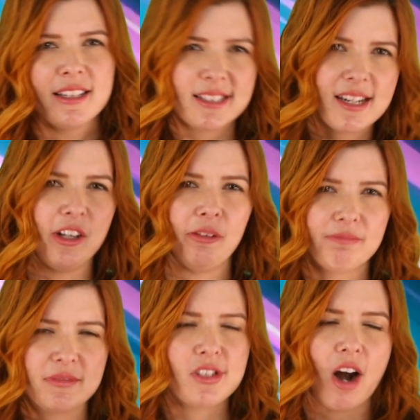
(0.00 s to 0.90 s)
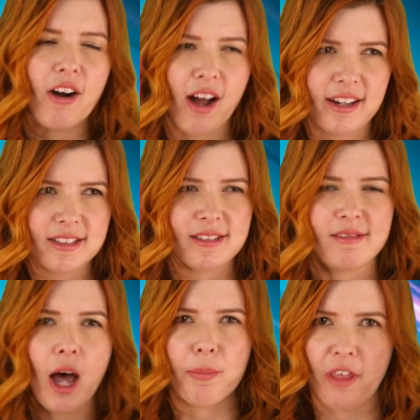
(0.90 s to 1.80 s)
Still, Sauron
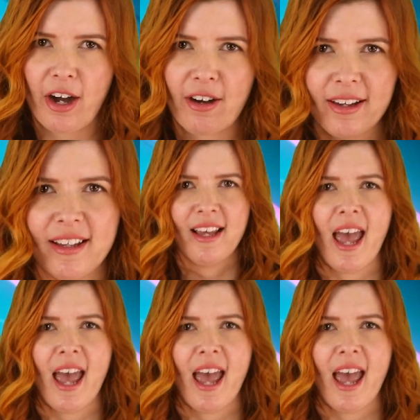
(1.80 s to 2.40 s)
is up there.